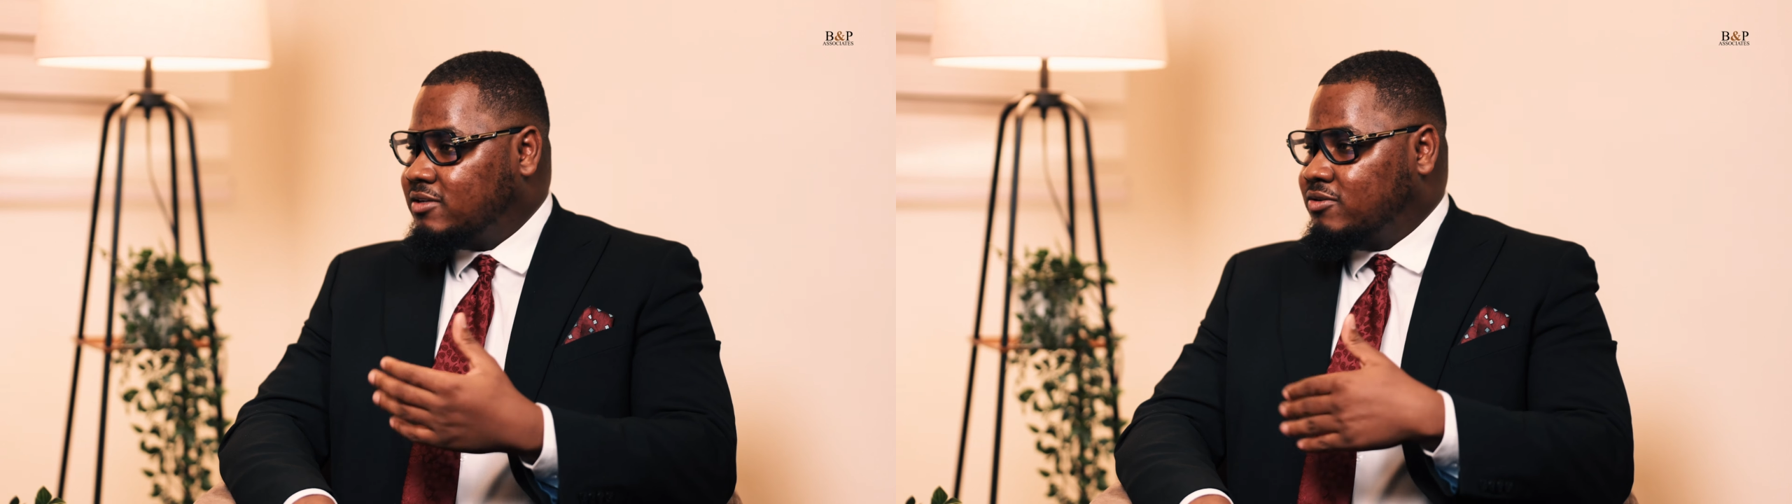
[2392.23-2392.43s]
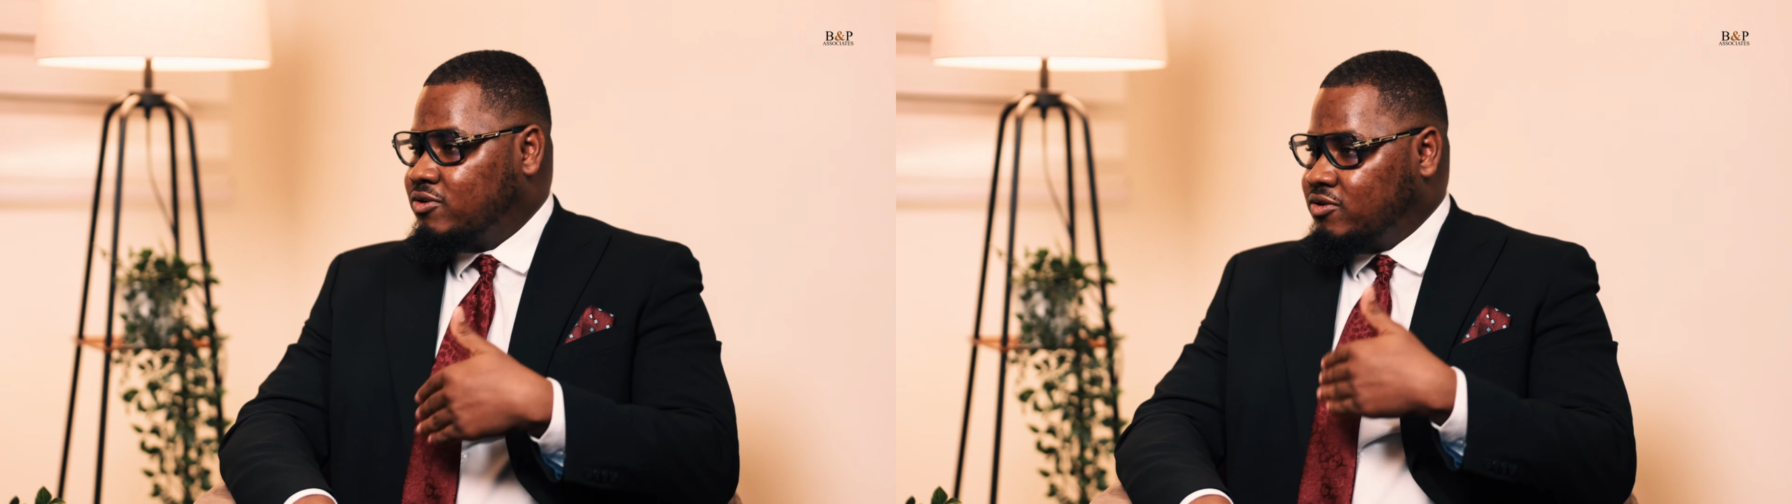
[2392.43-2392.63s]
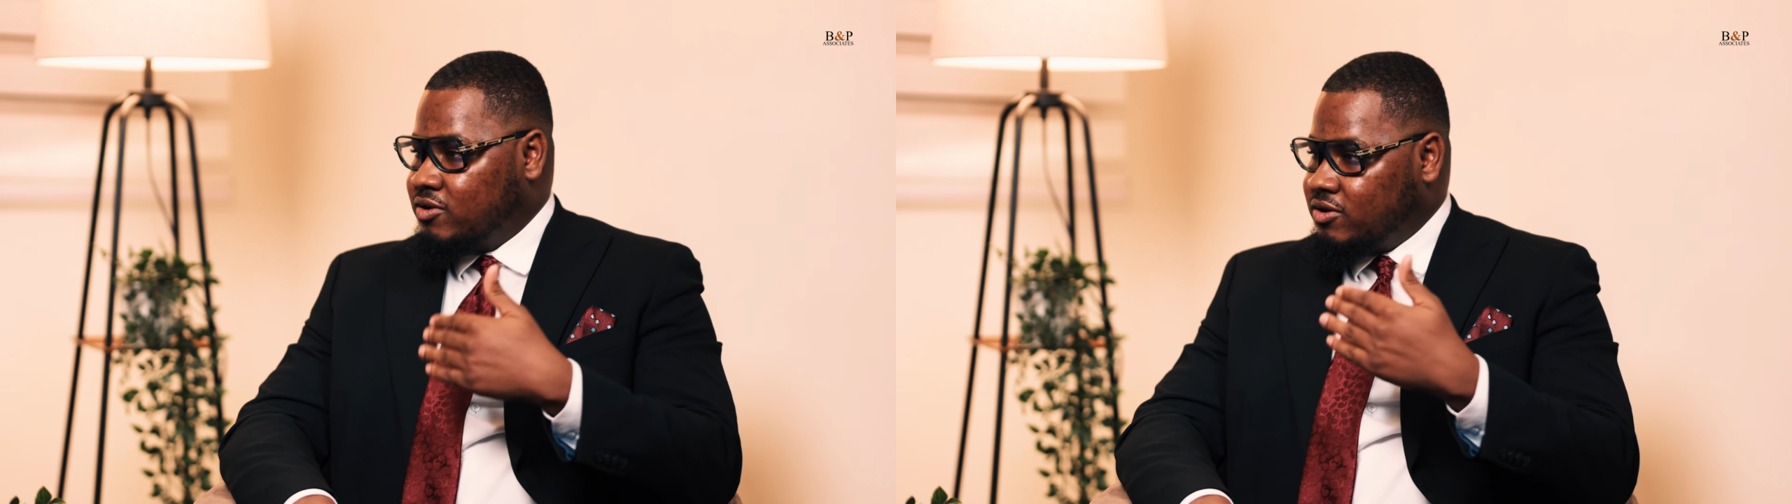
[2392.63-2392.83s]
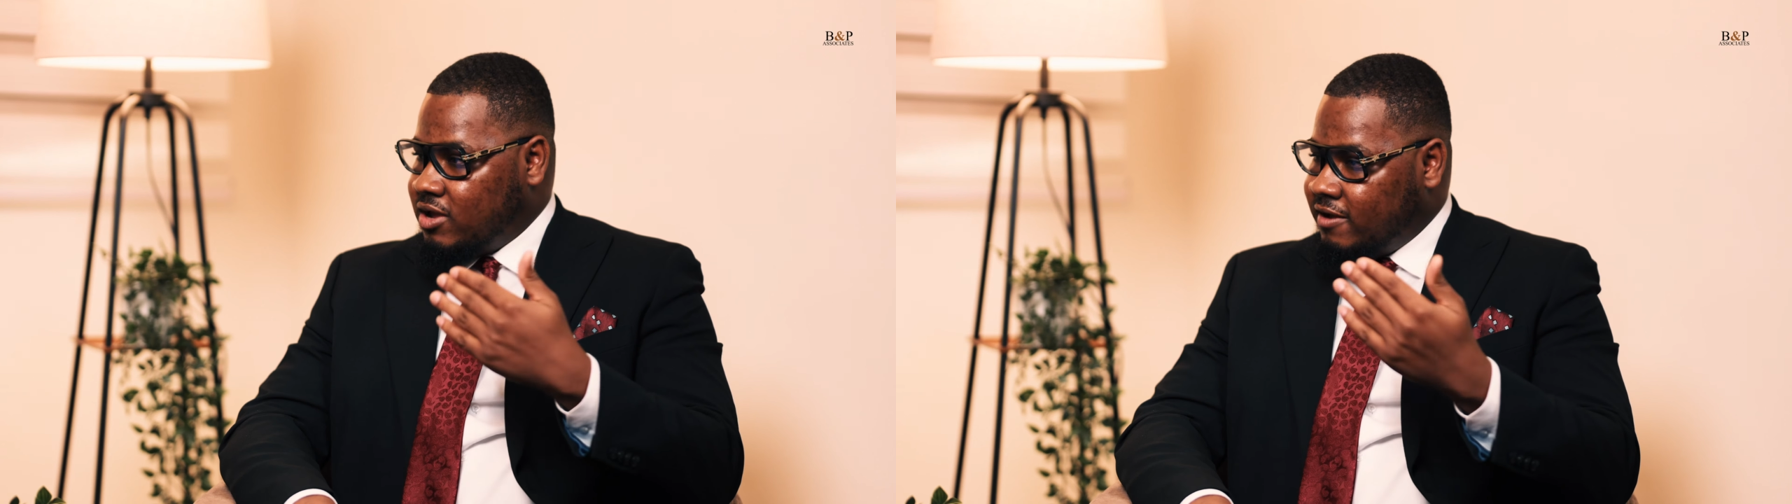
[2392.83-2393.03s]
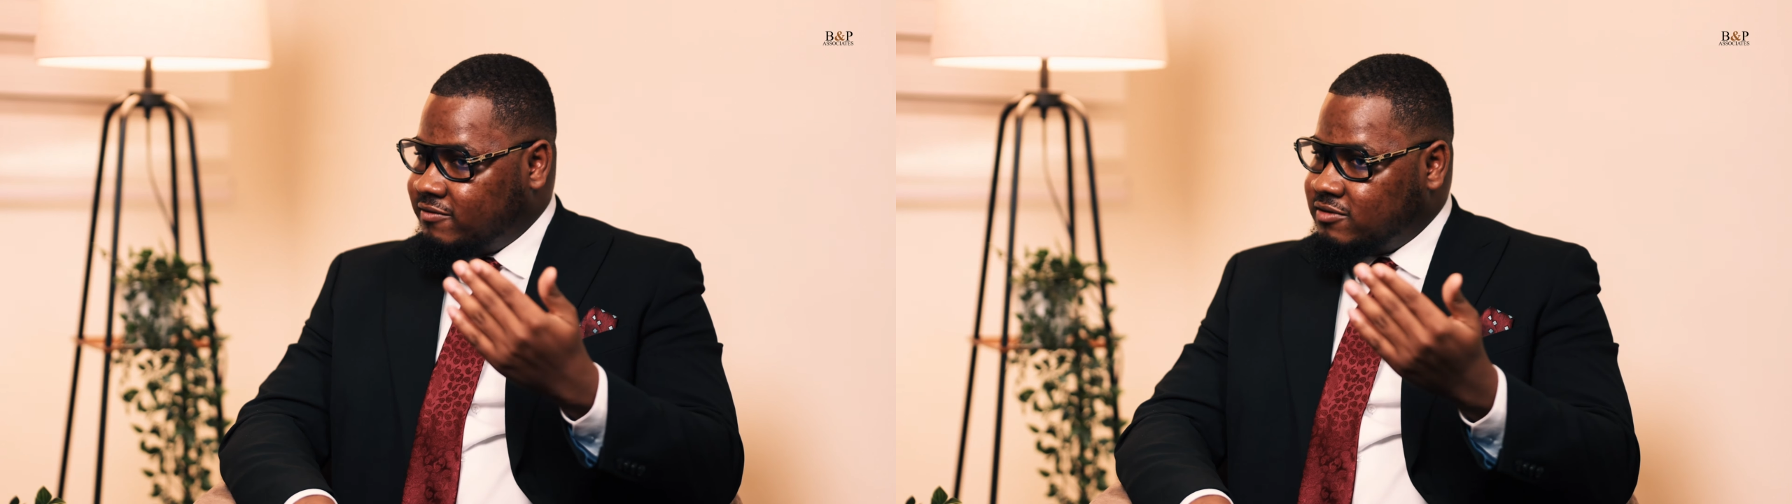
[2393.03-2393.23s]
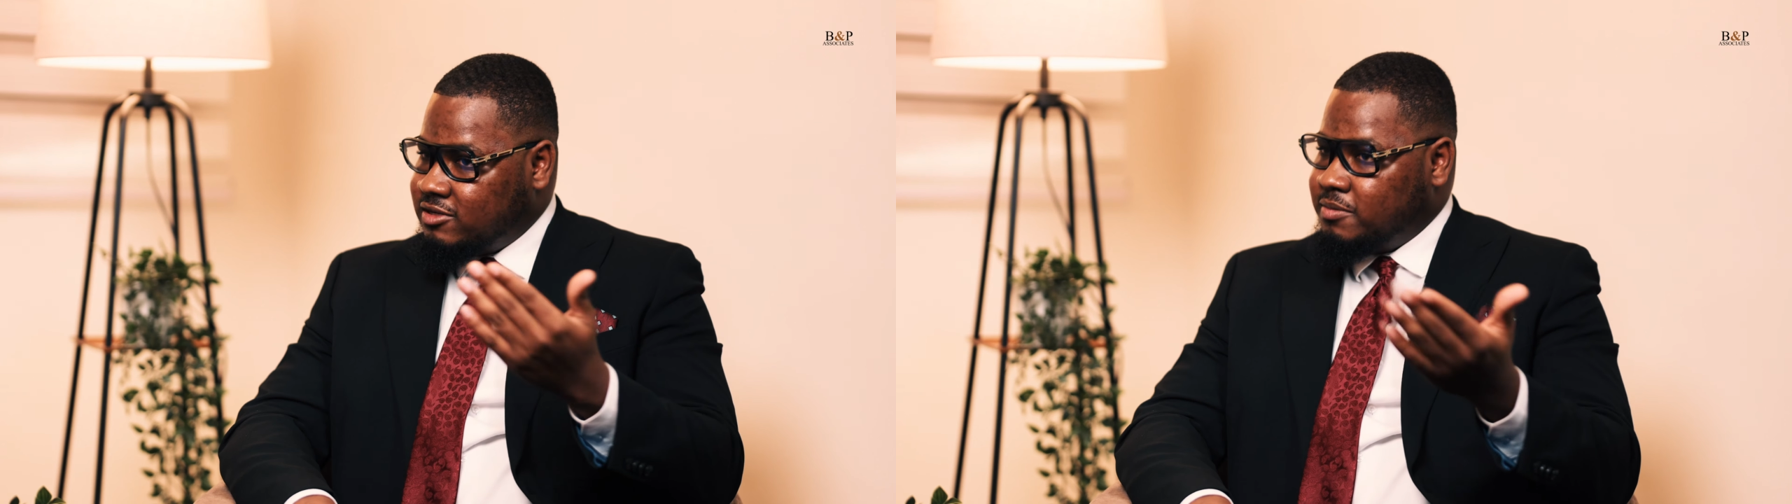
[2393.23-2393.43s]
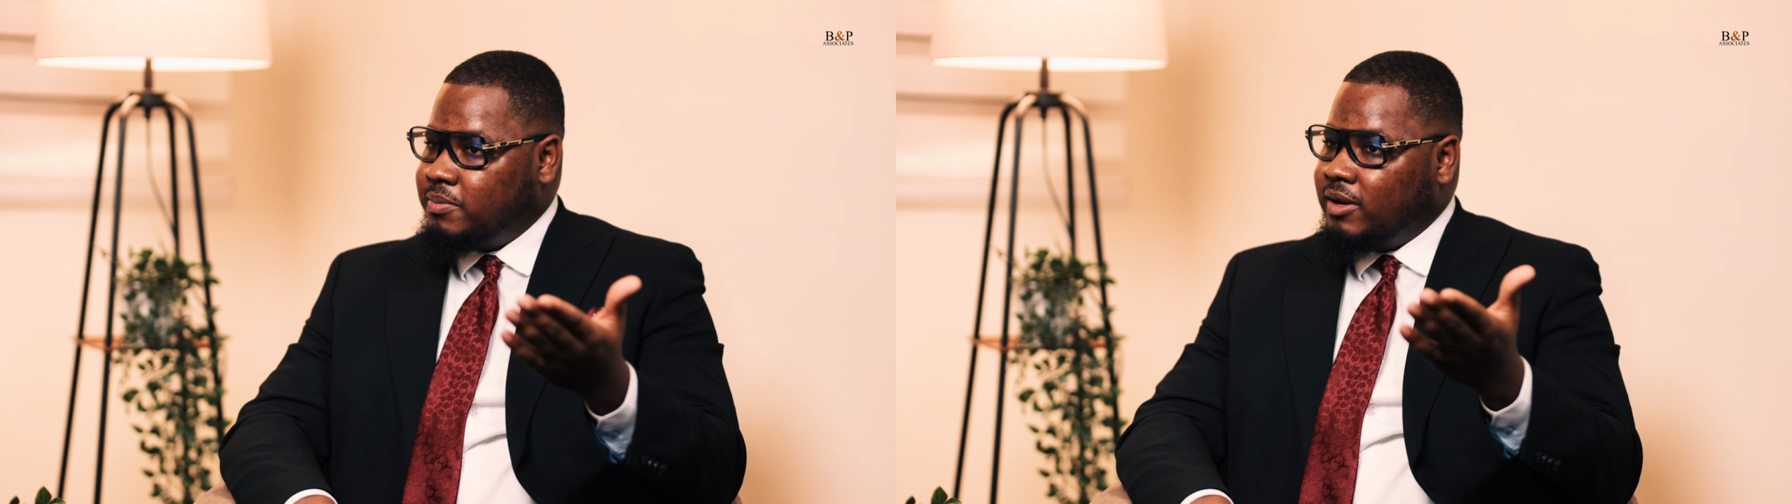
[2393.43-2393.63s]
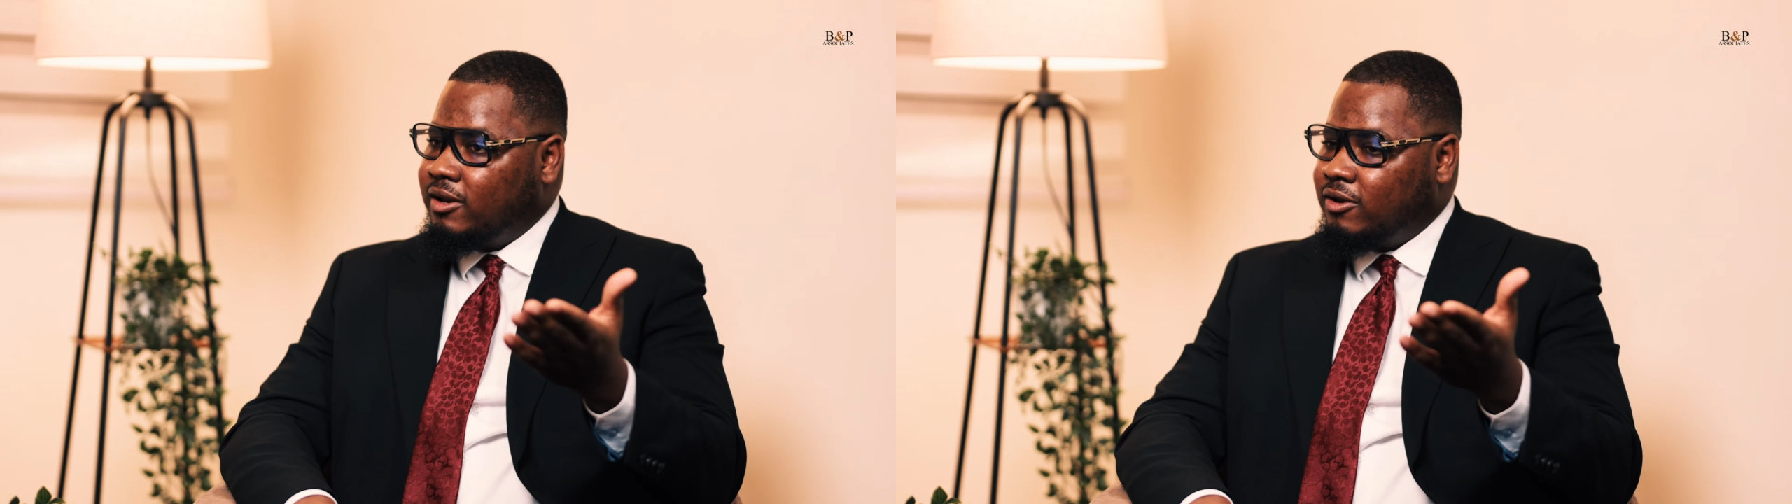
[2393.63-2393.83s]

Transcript: So you have to deepen